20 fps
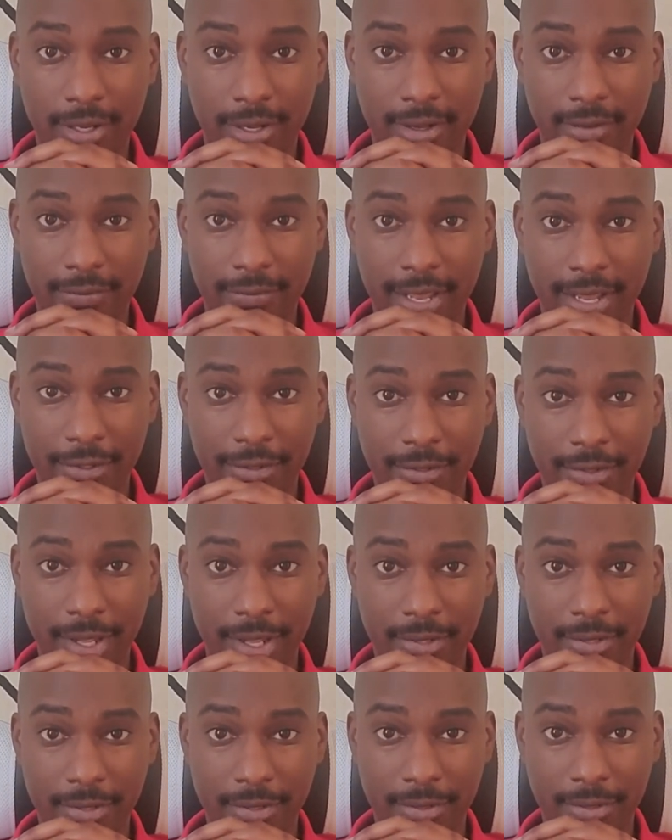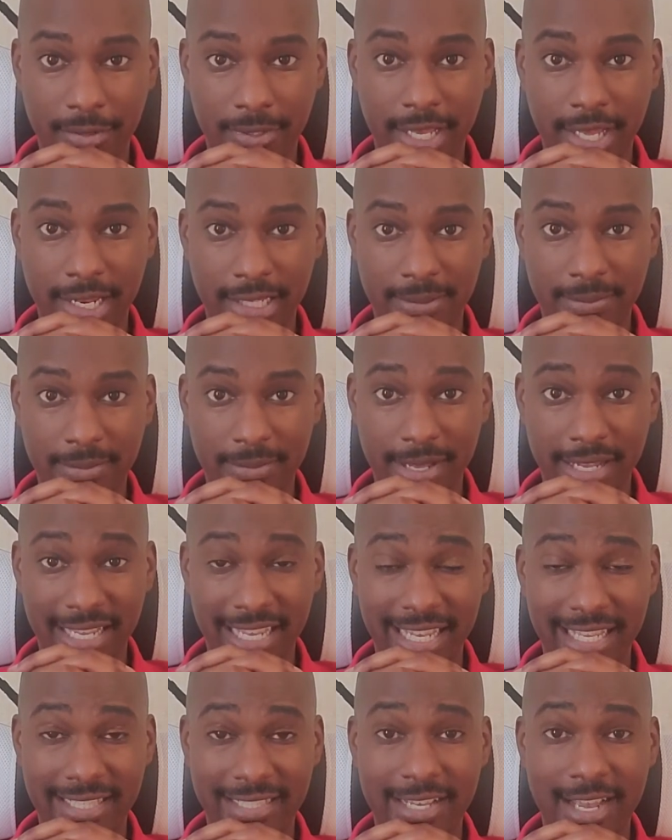of astrological talisman
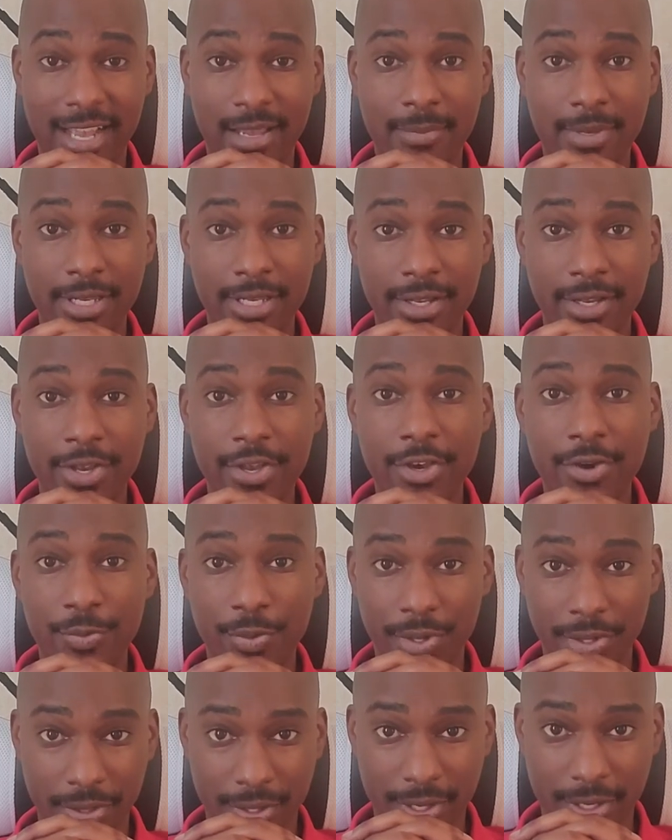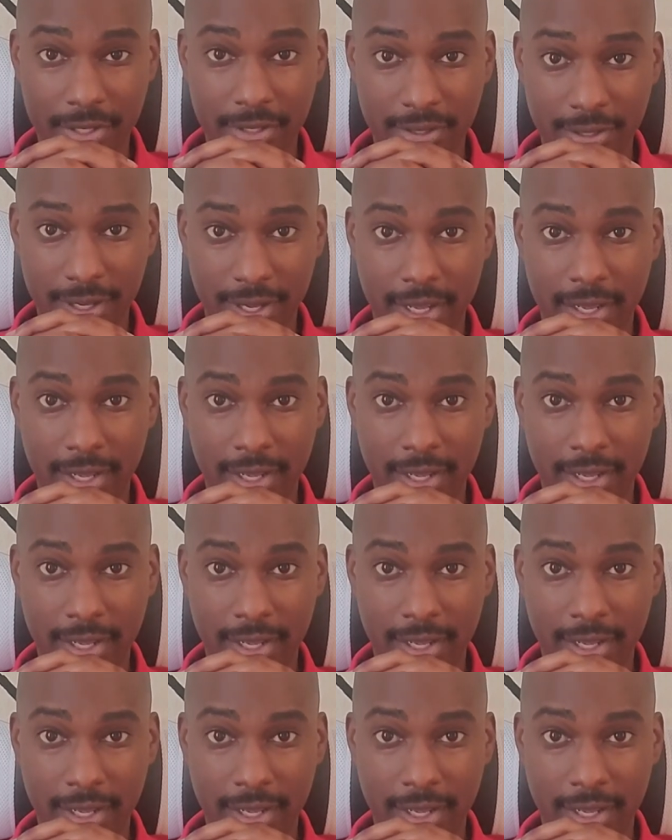making and timing within